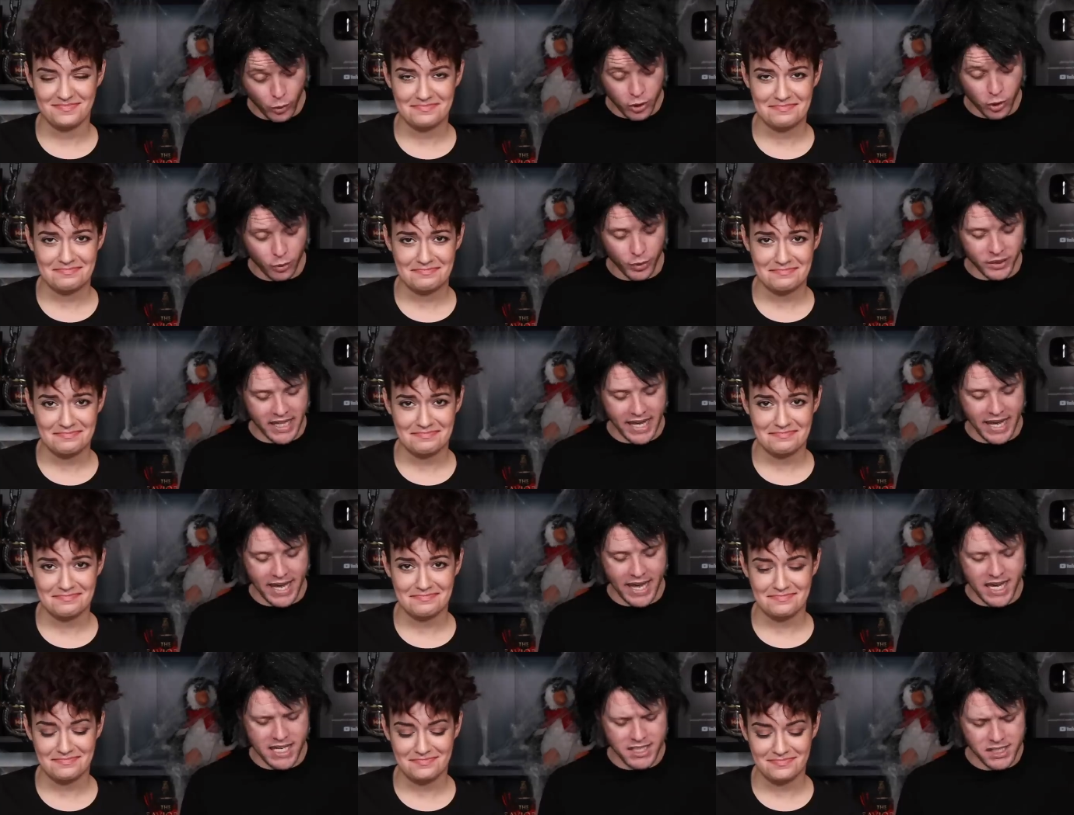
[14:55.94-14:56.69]
Speaker 1: Brutal with
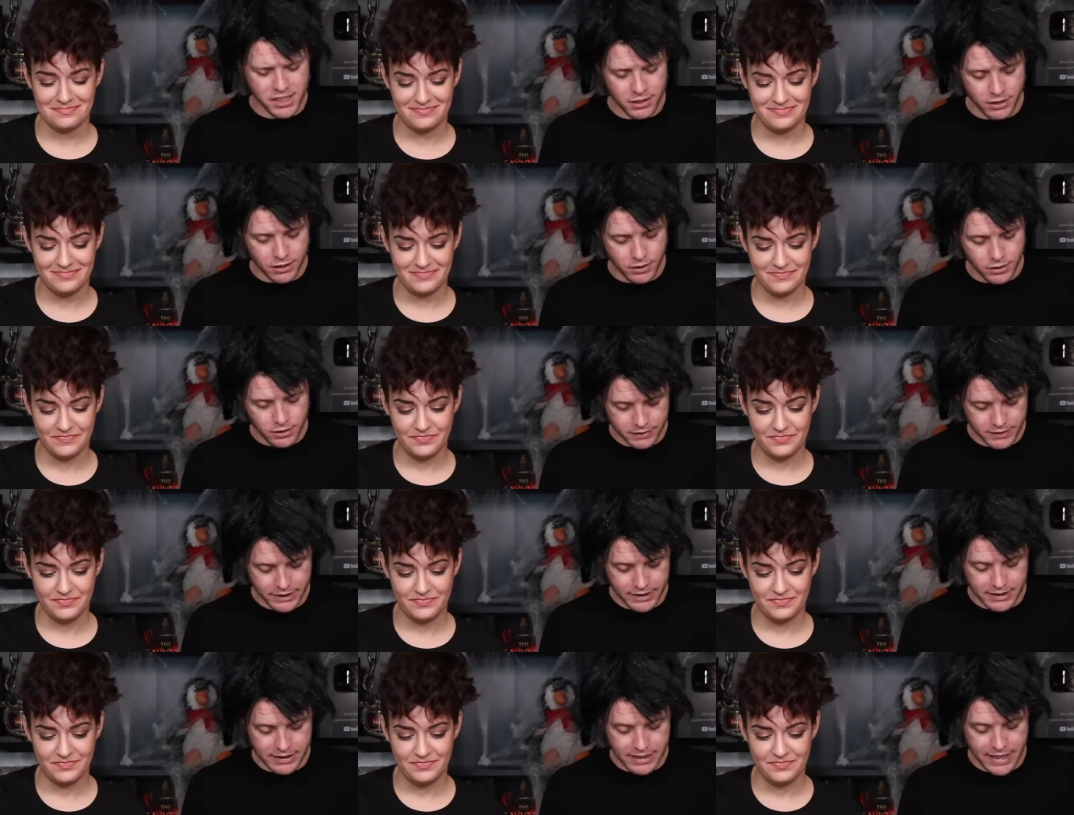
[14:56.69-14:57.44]
age?
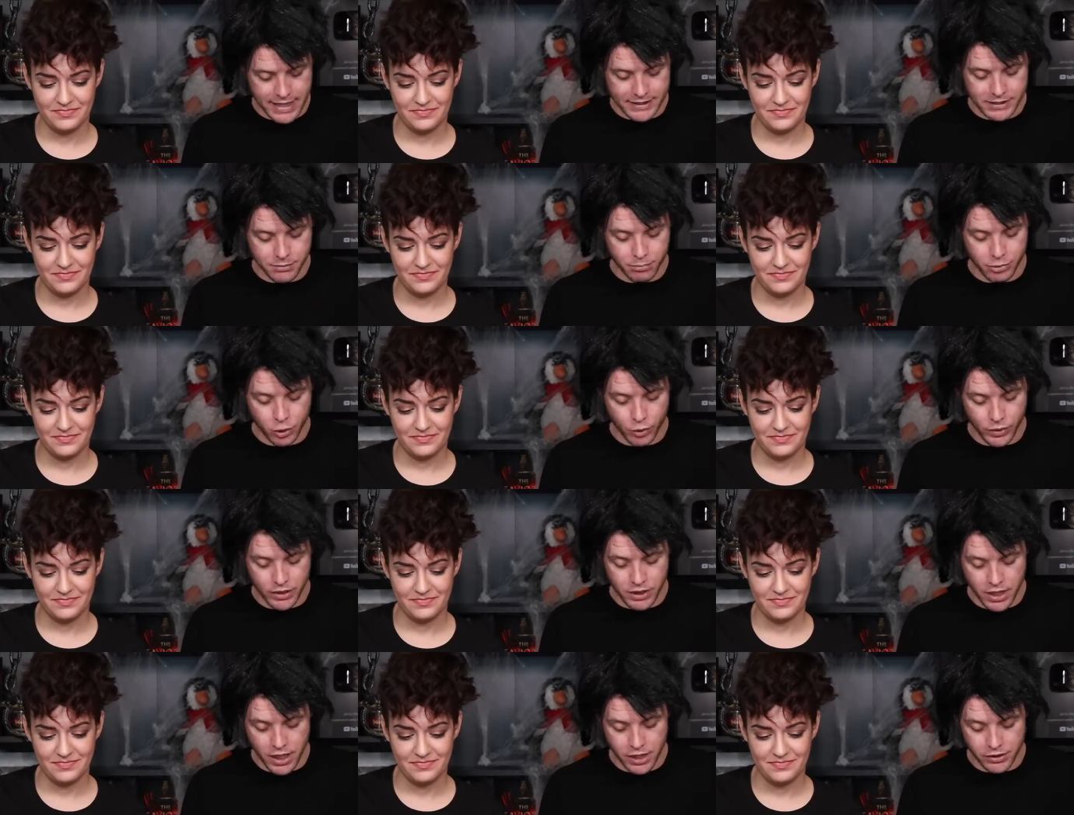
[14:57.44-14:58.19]
Flynn glanced
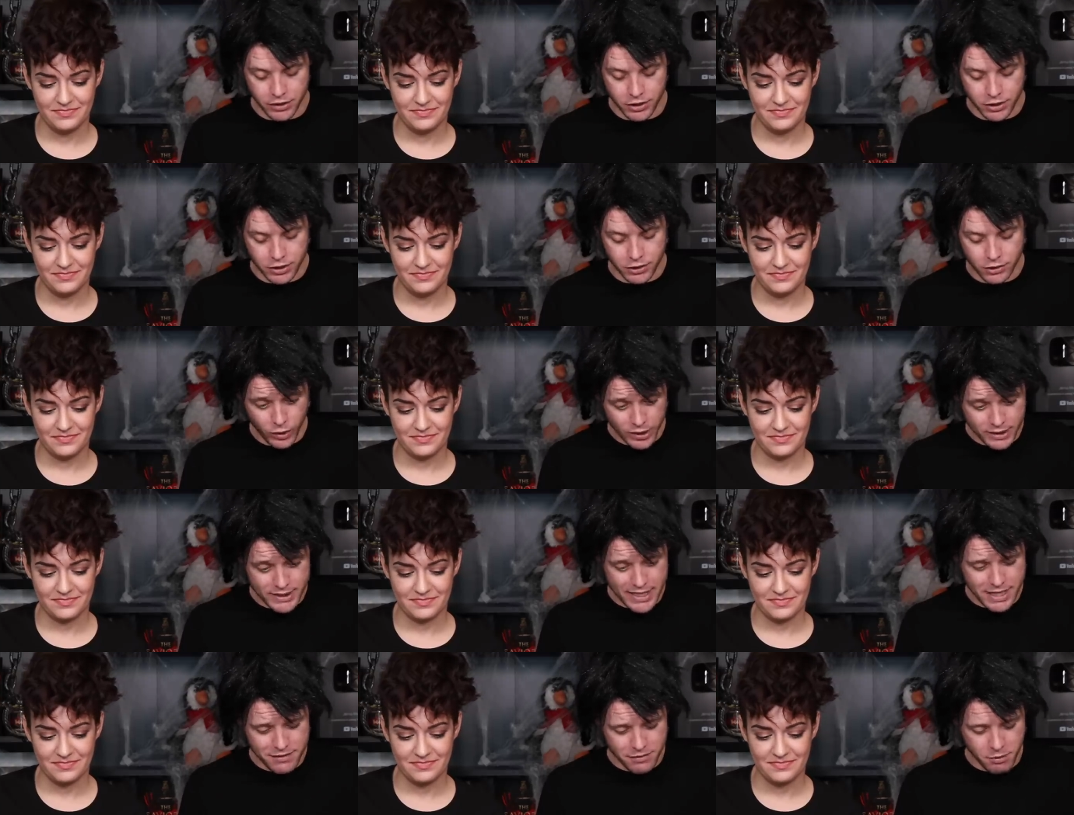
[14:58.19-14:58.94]
between the others. What
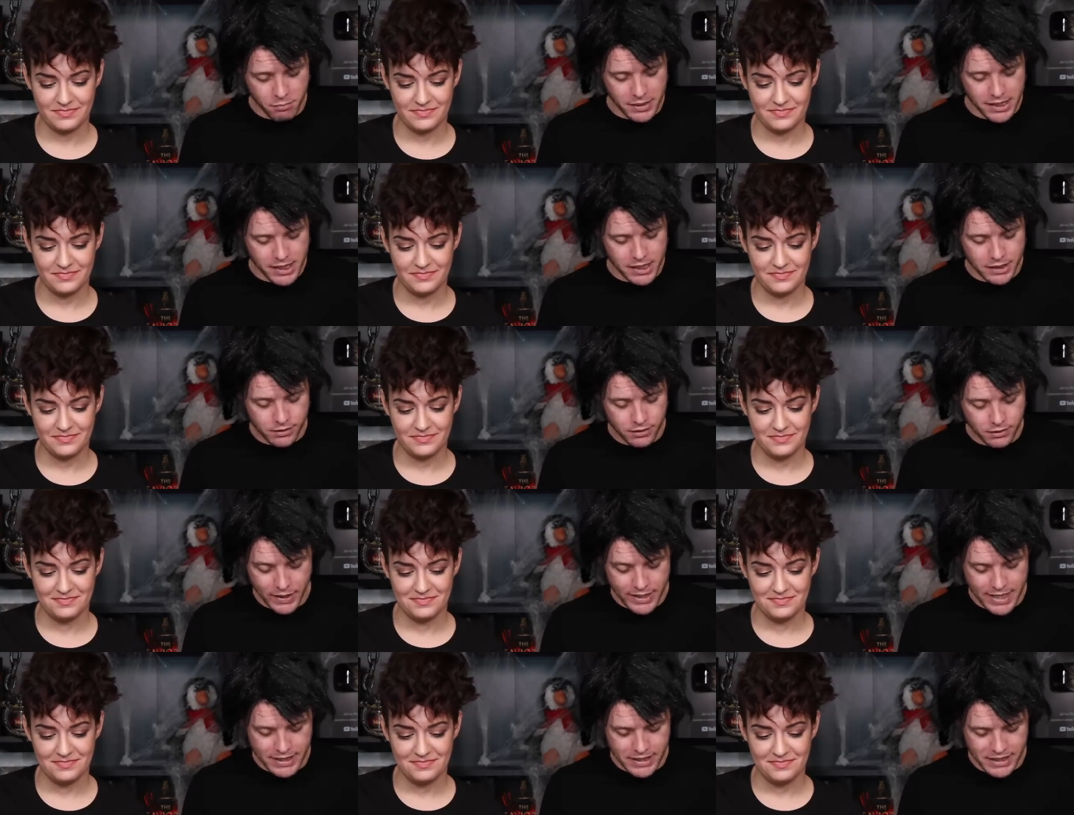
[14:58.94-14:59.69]
does that even mean?
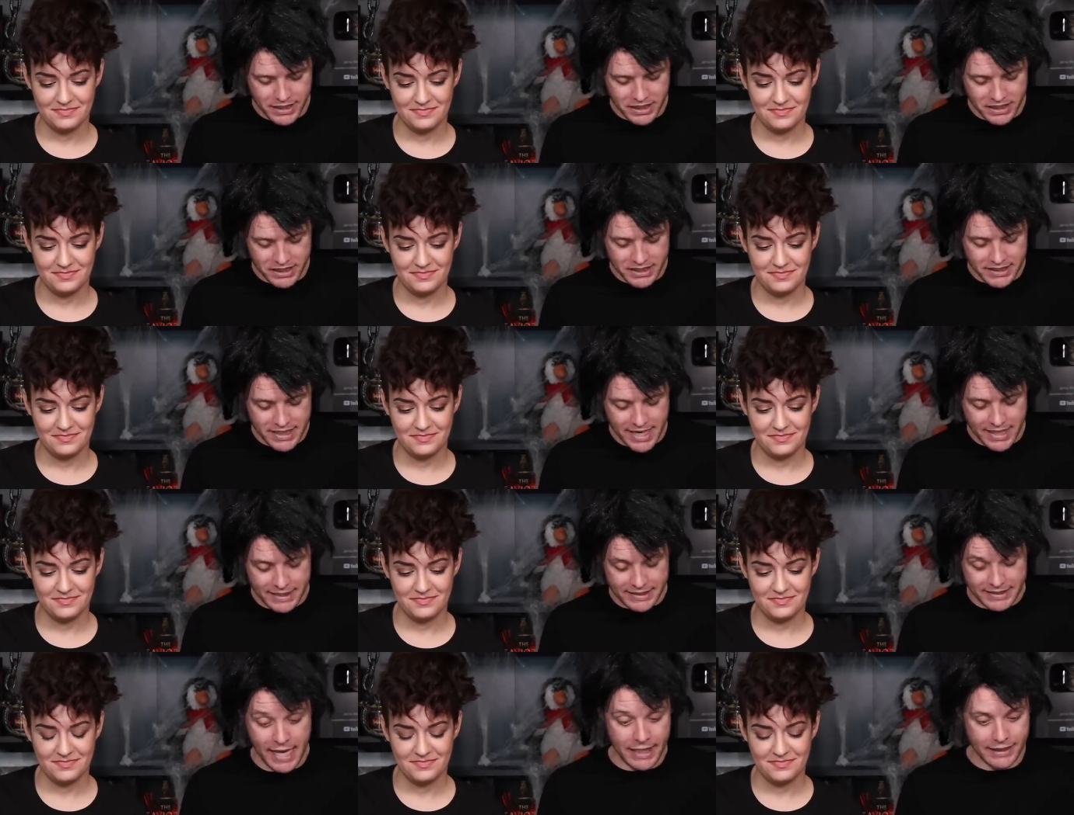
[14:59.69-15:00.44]
Why can't they just say
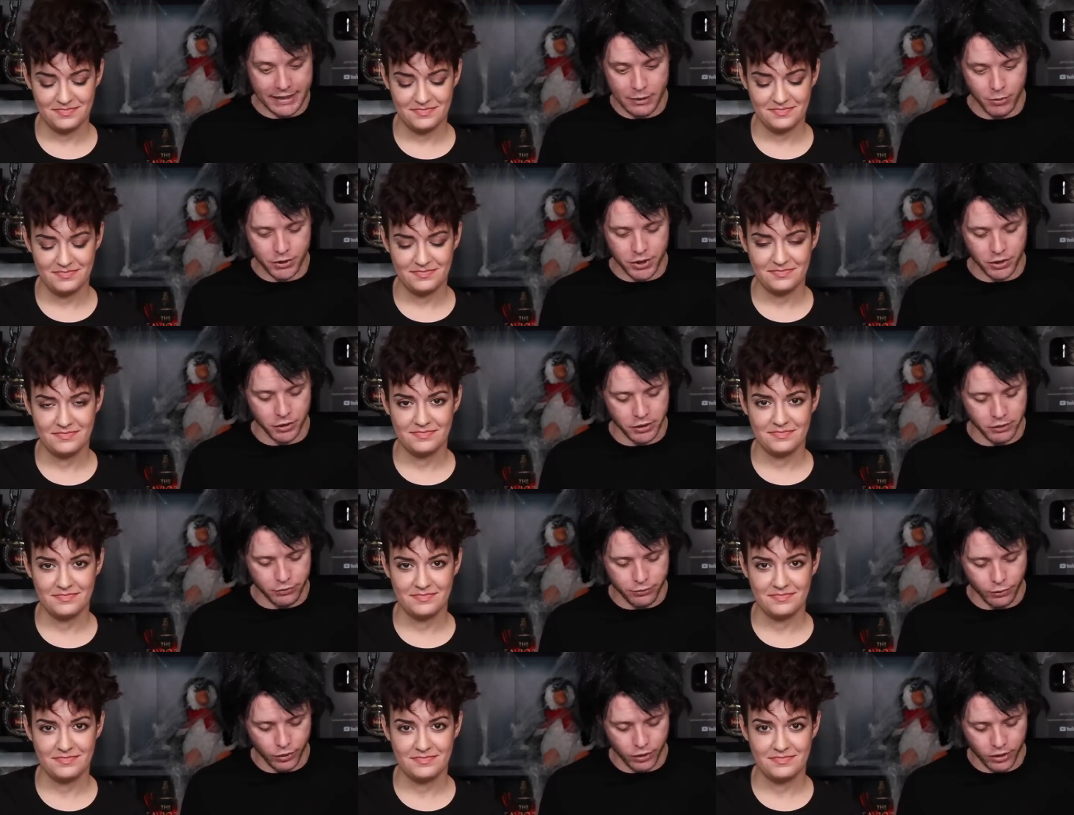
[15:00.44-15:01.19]
exactly what they're
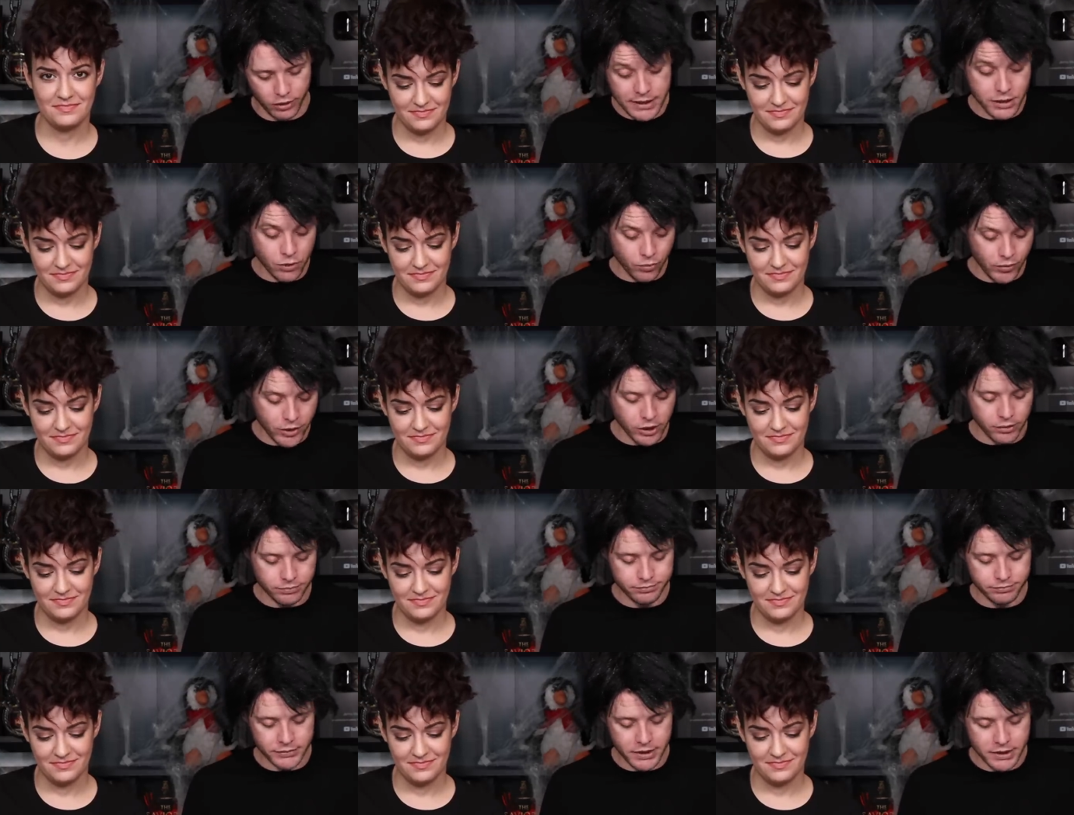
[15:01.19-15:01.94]
looking for? It's a
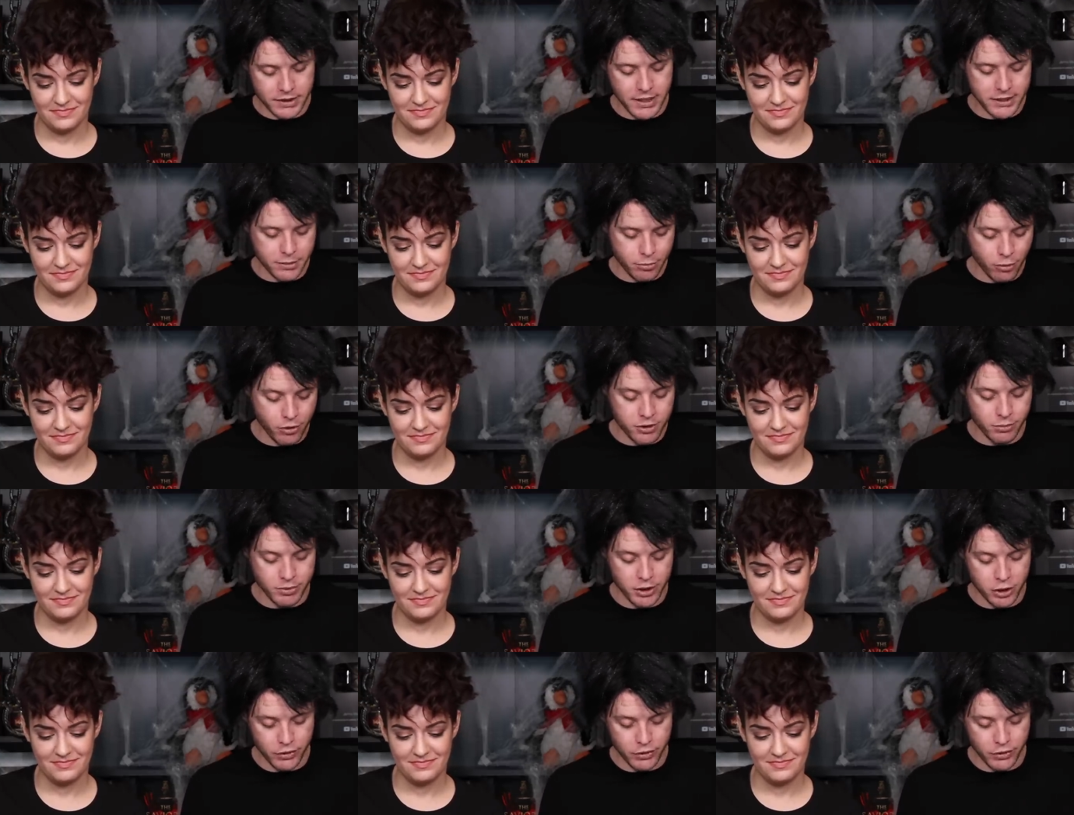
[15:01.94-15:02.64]
riddle. It's not supposed to be